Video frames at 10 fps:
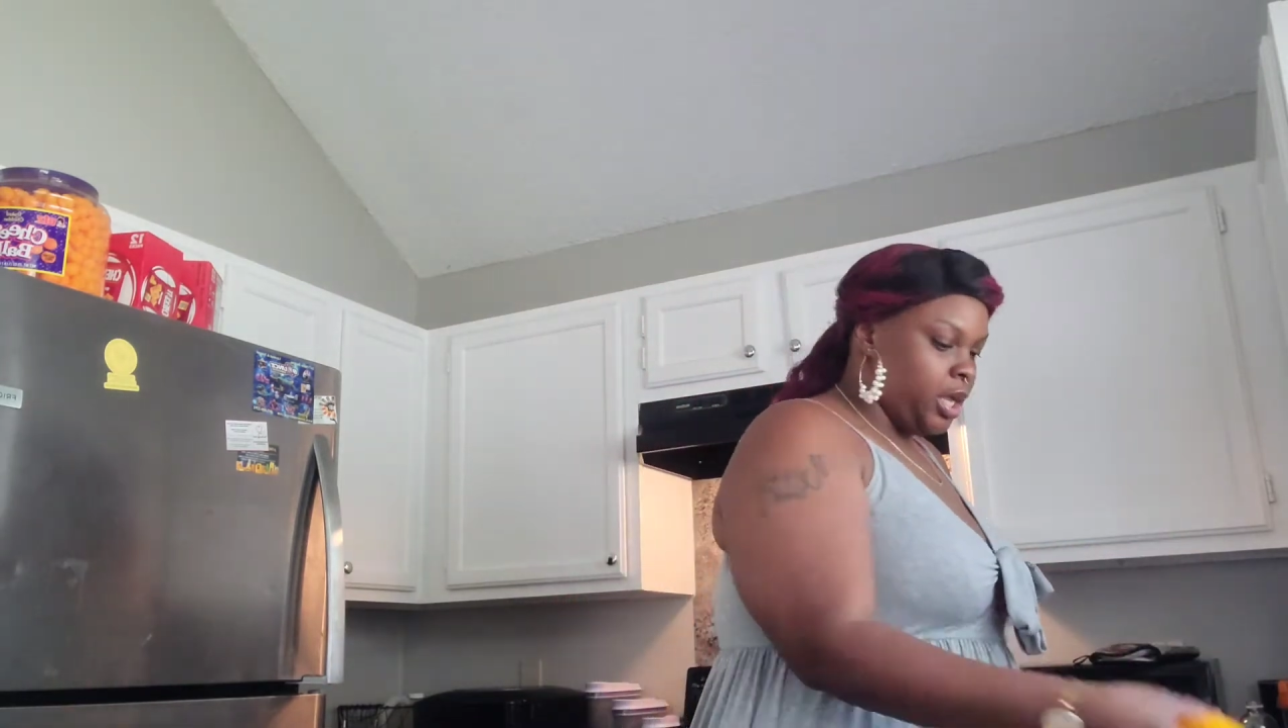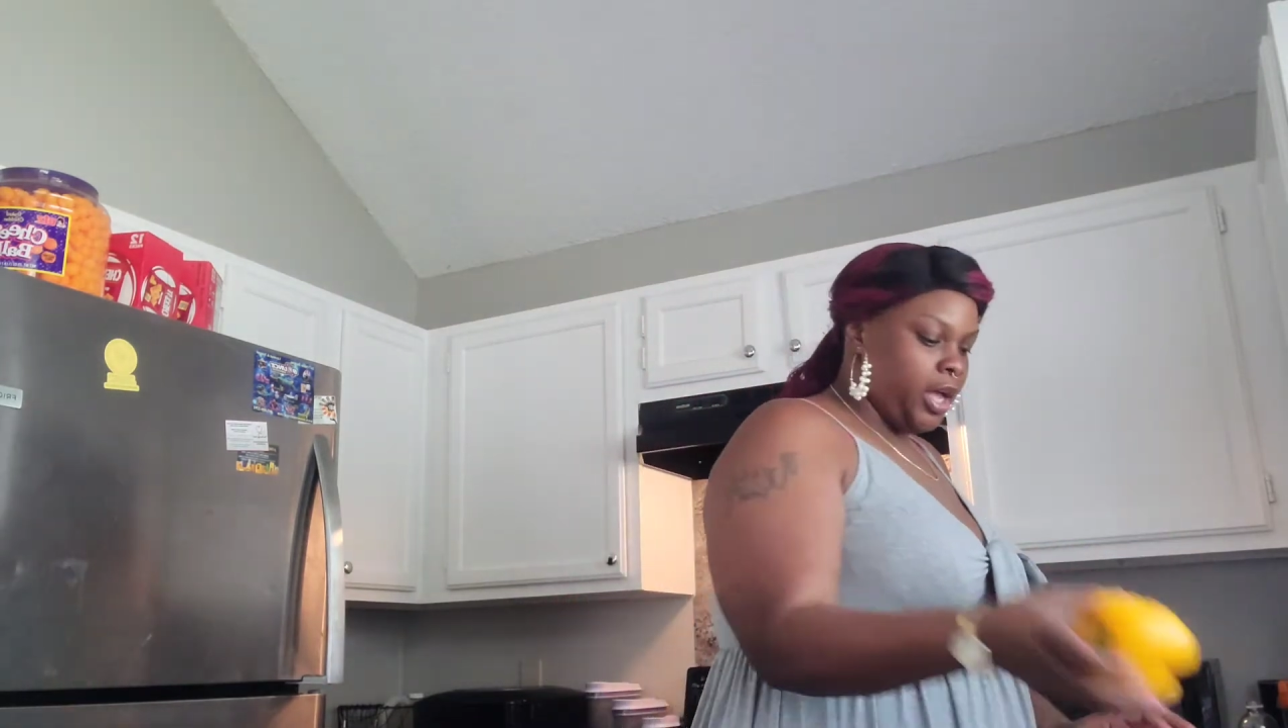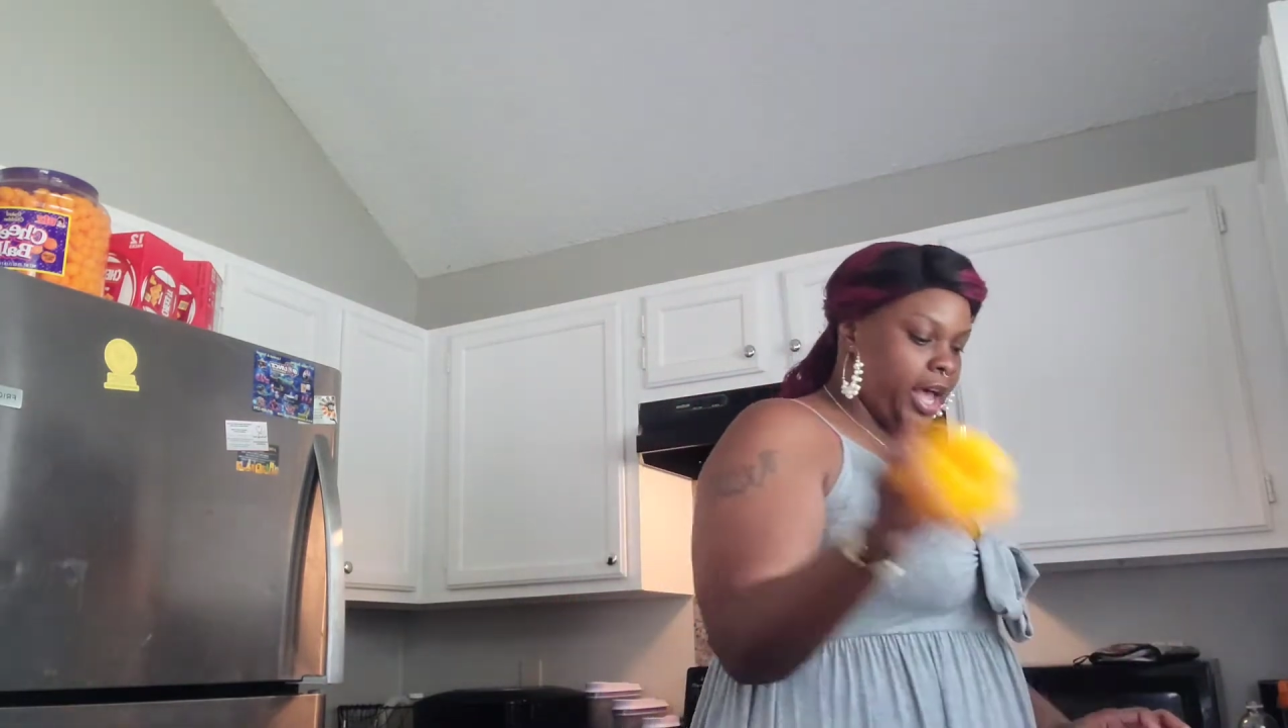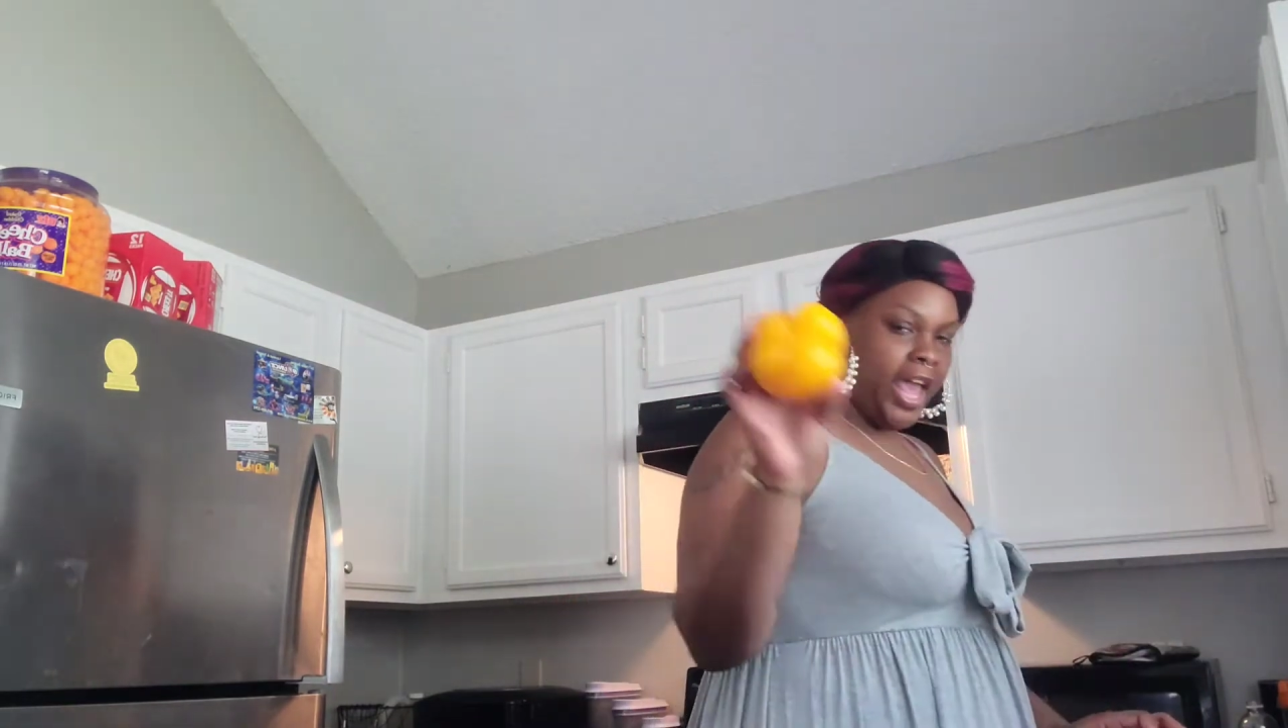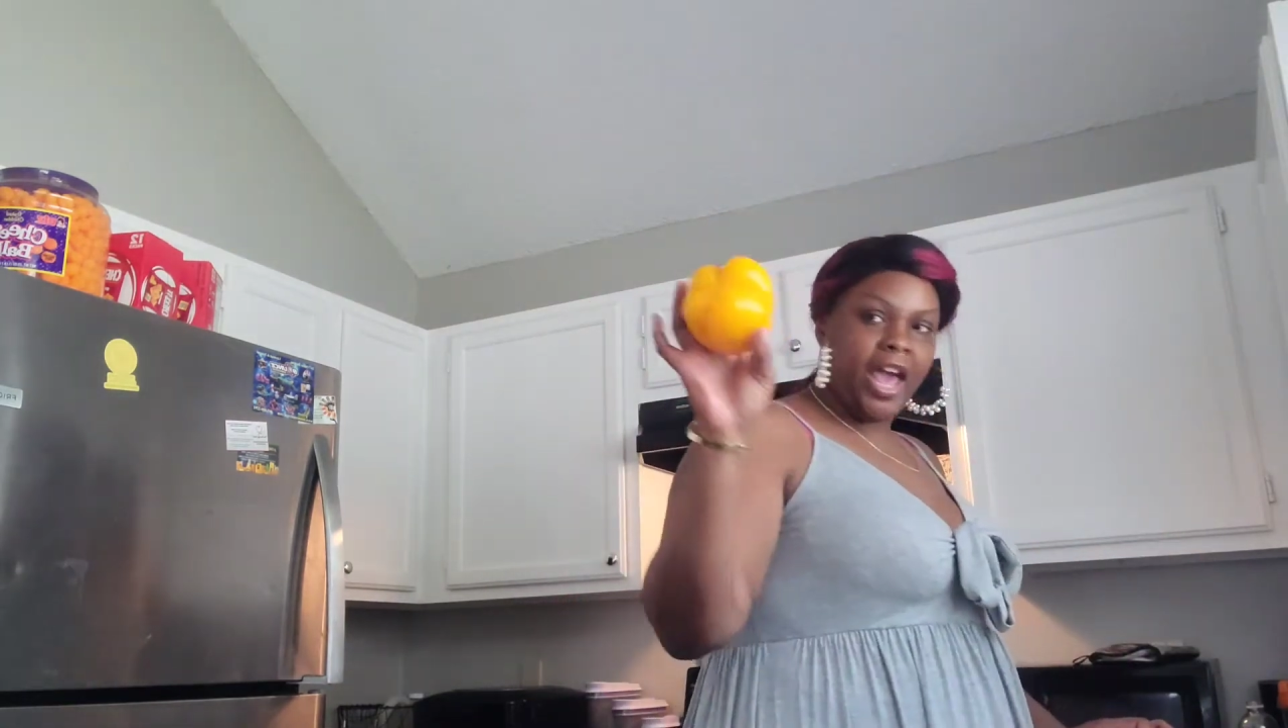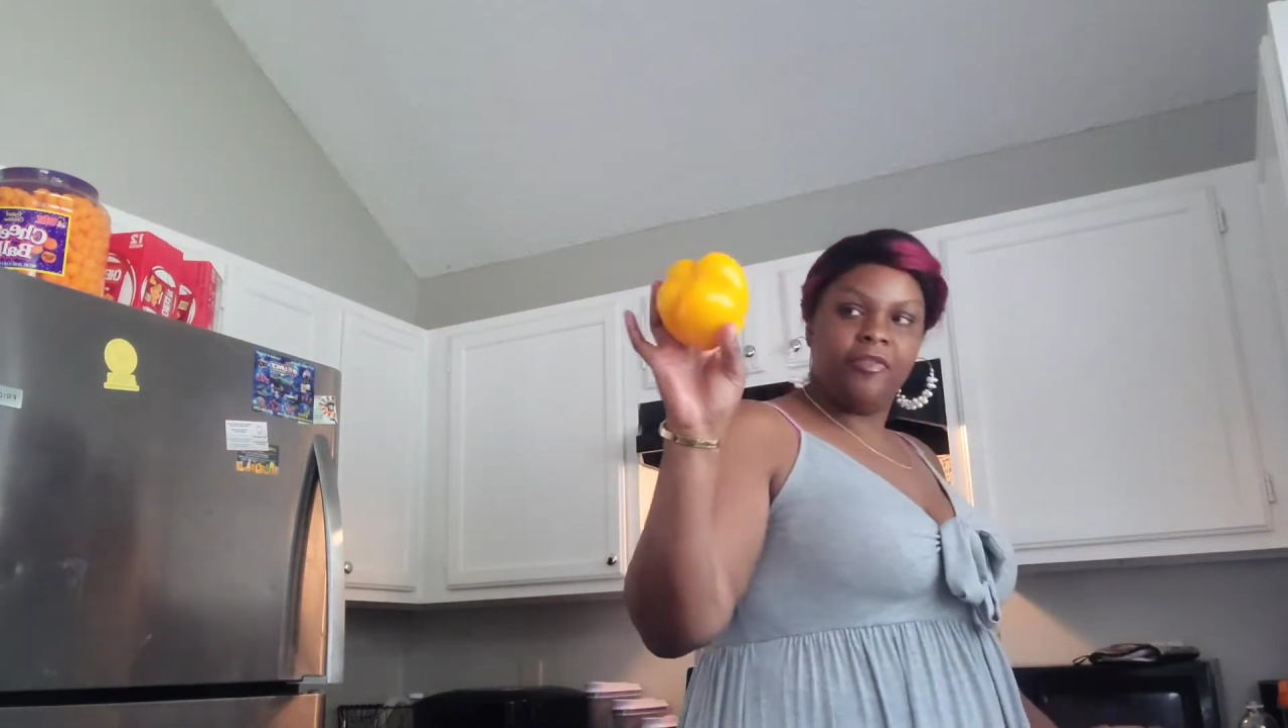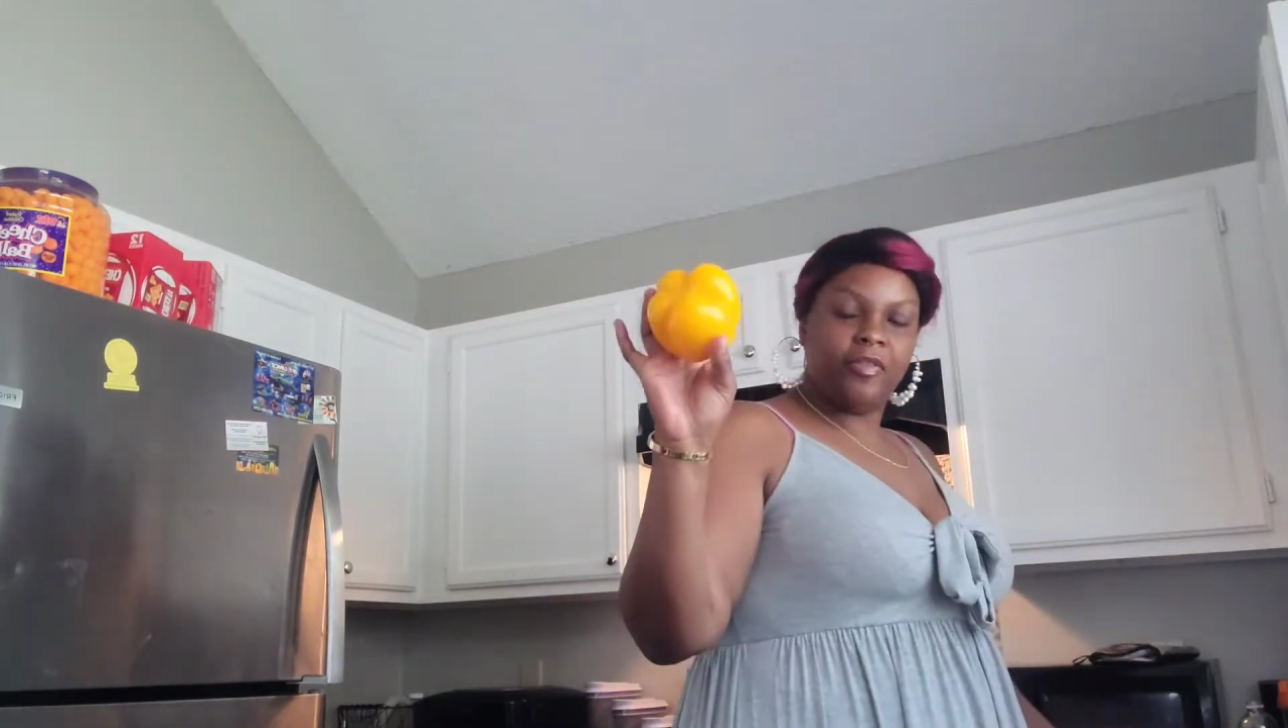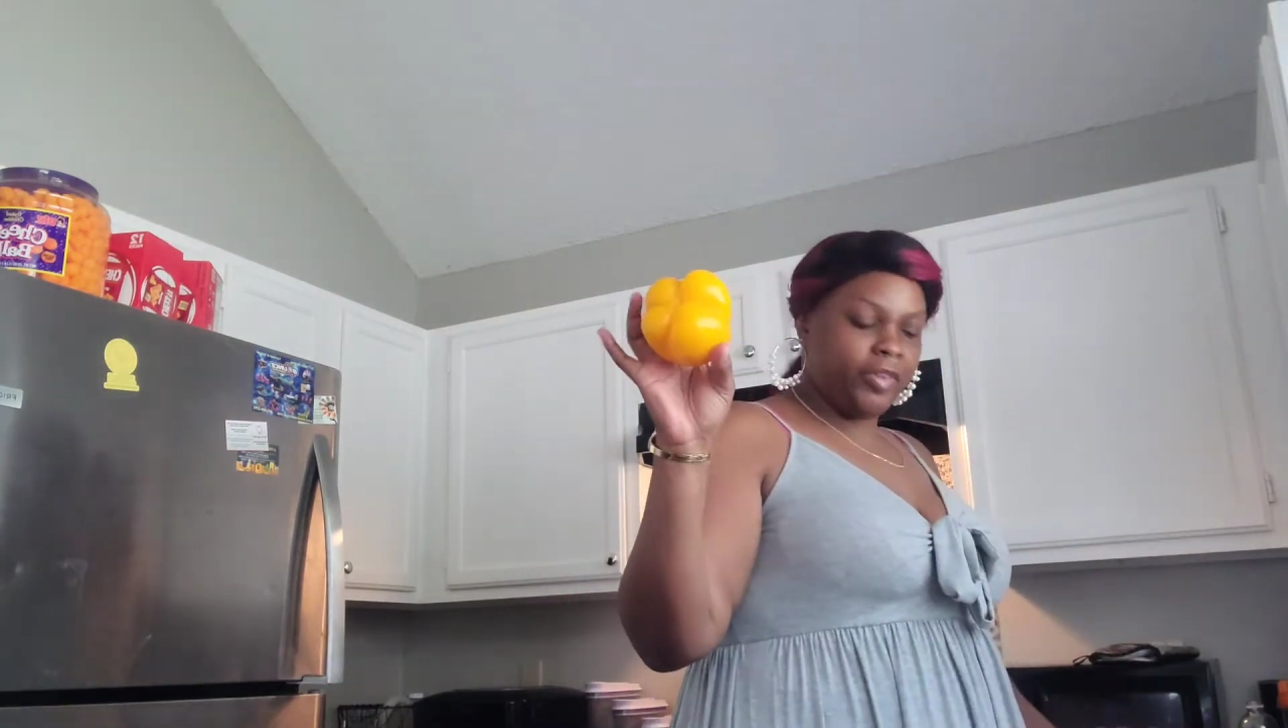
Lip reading: a half of